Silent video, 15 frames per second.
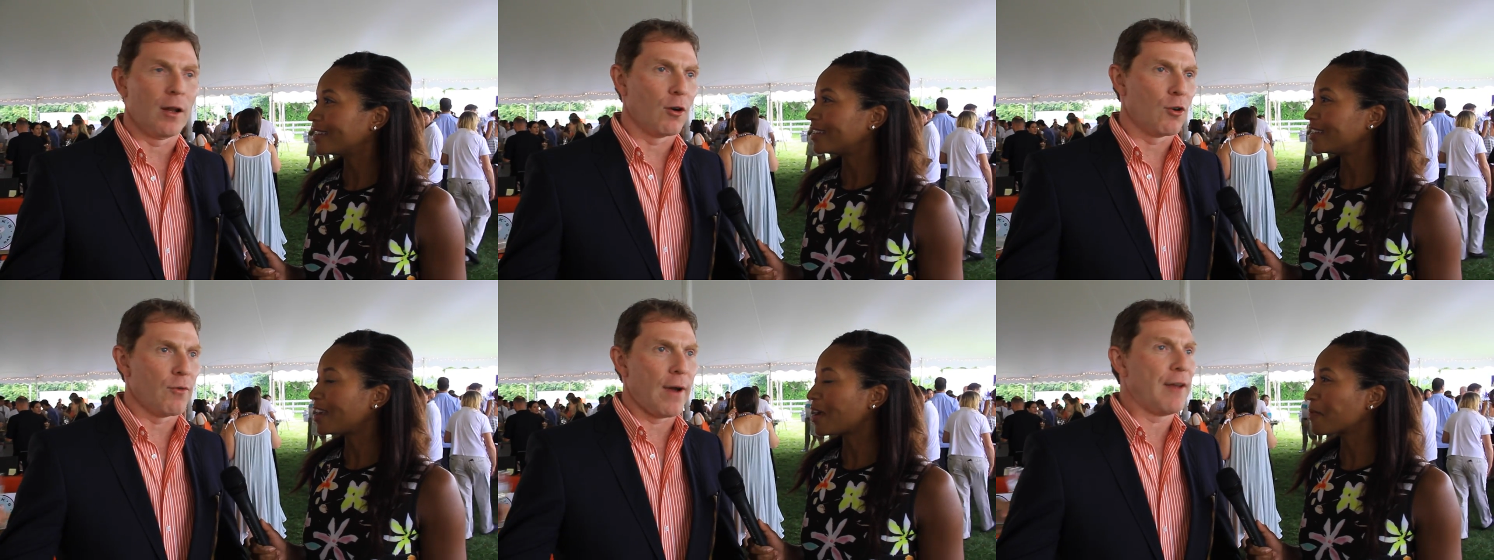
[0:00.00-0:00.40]
Speaker 1: You
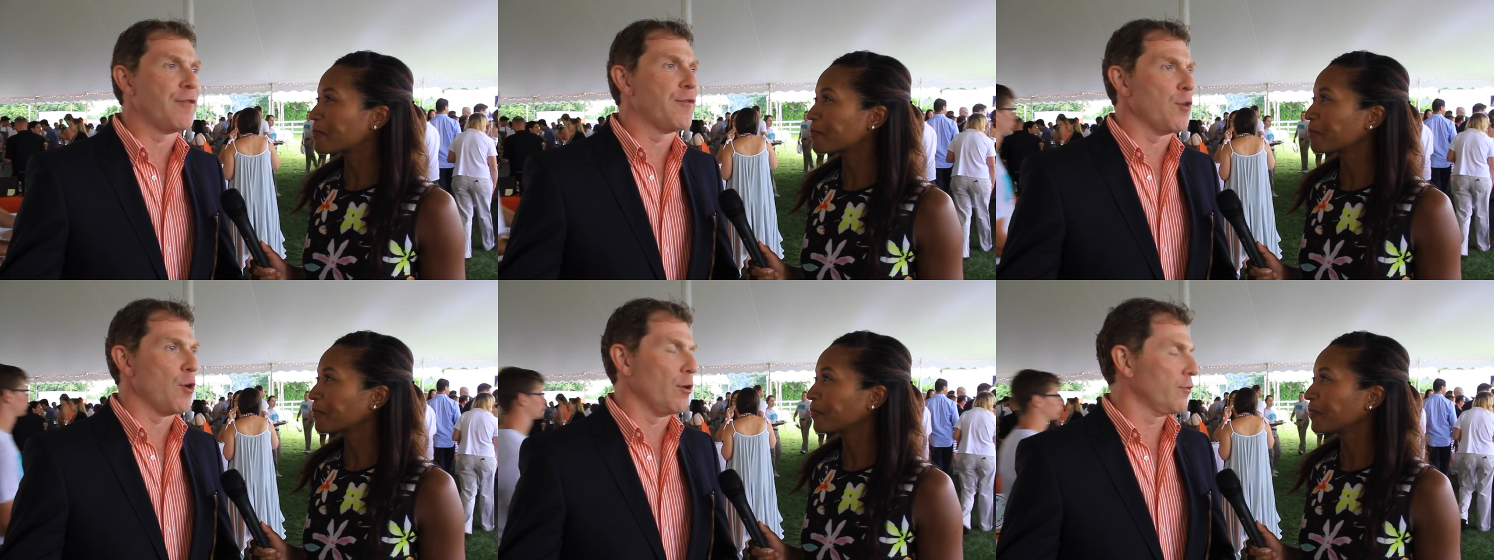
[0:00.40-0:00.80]
know, great
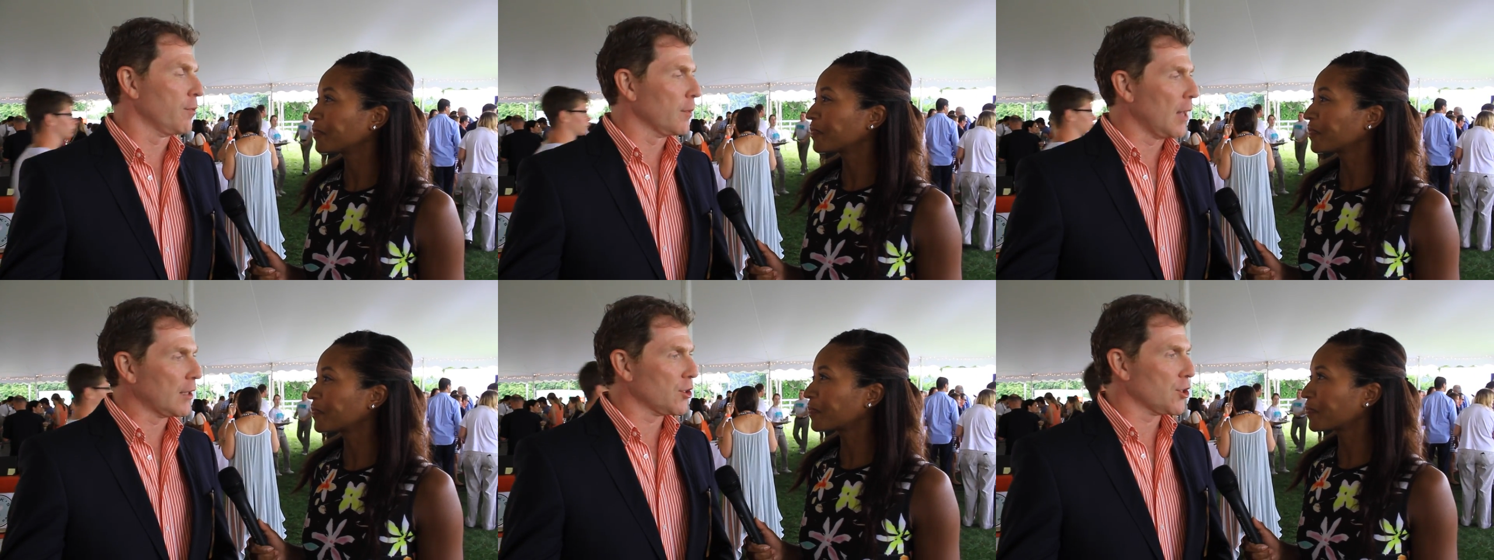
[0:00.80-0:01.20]
food
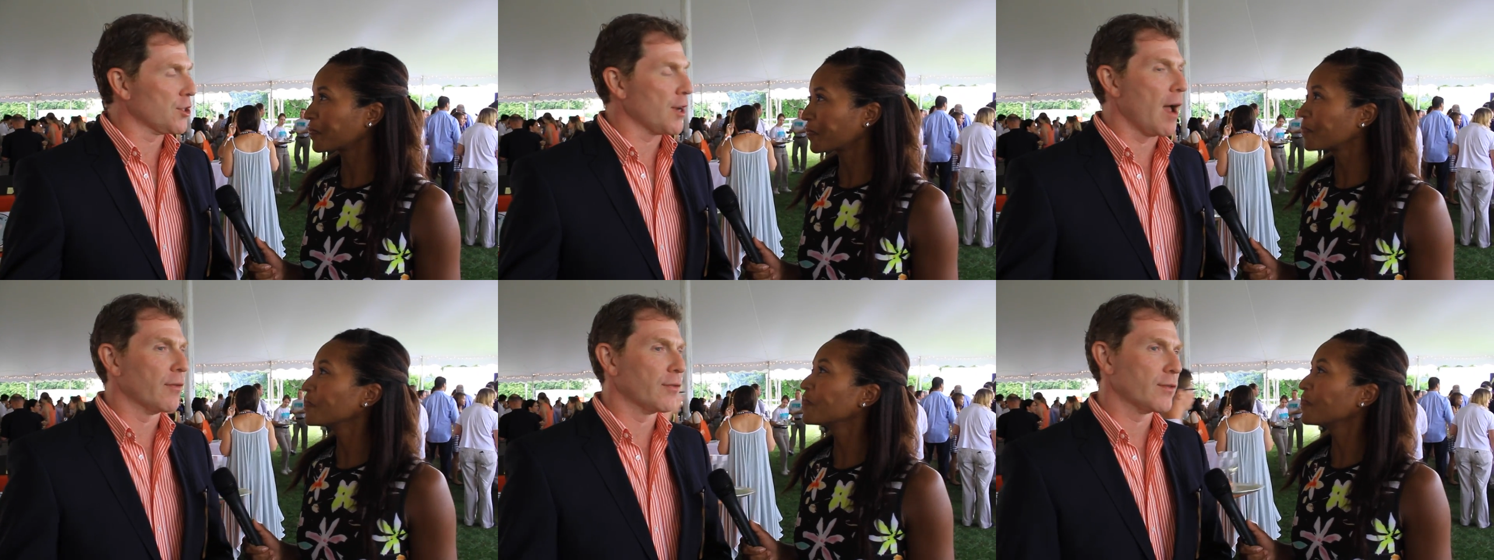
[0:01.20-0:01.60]
from lots of
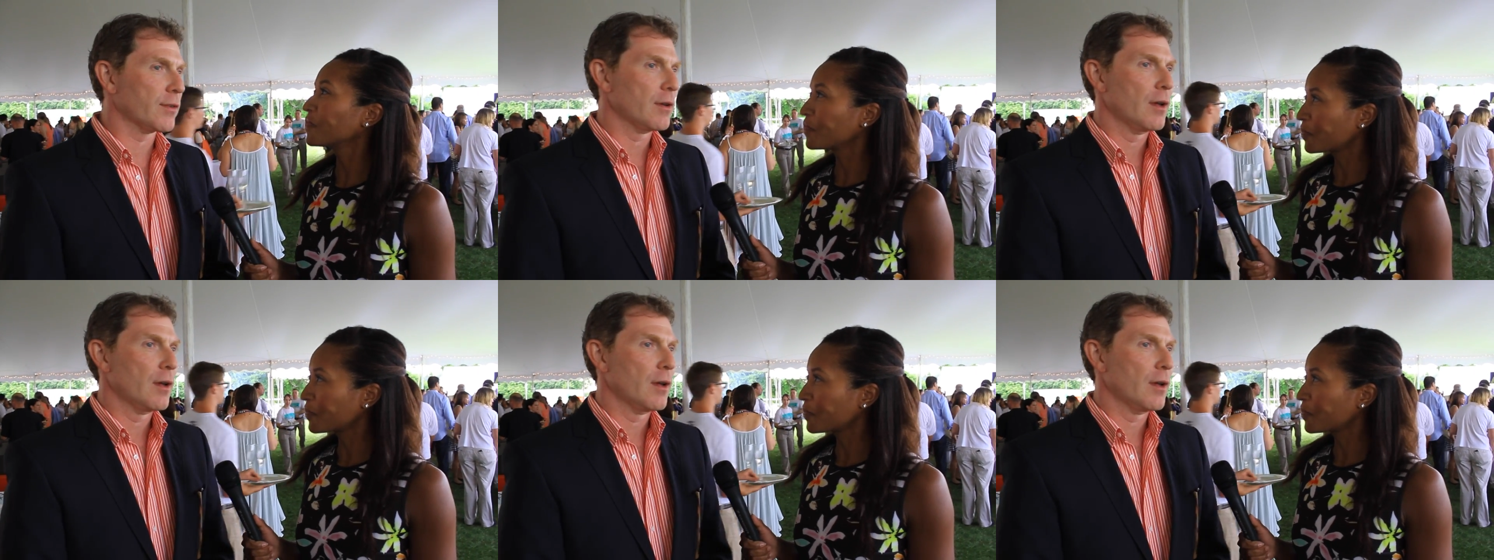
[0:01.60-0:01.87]
chefs.